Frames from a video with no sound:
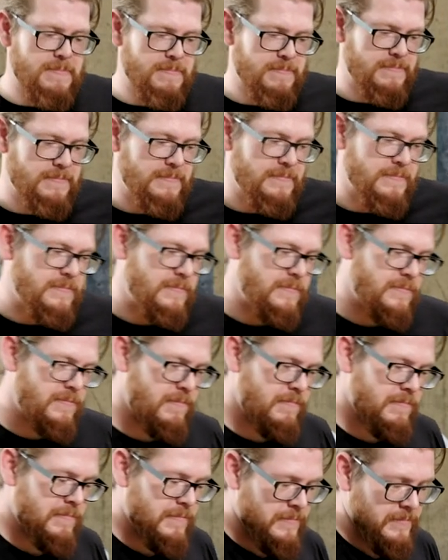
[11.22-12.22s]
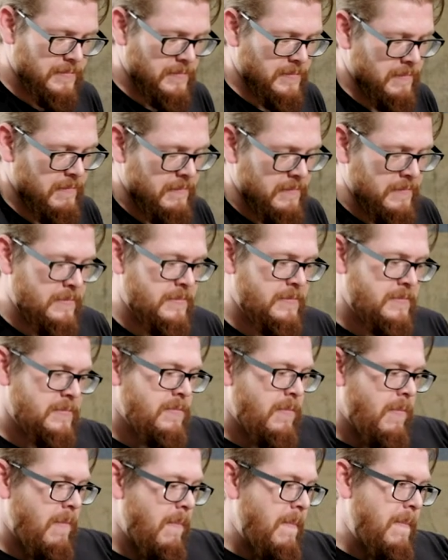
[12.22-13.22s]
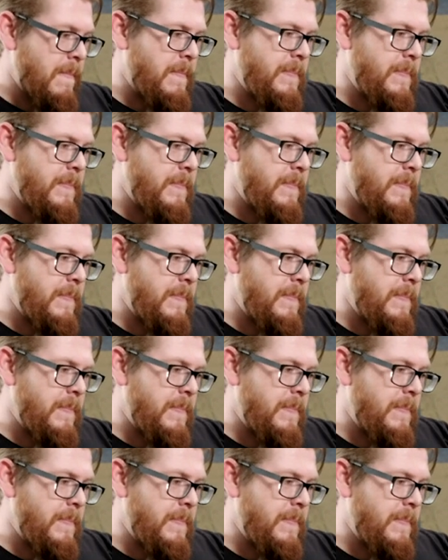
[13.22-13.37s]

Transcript: Nothing is said.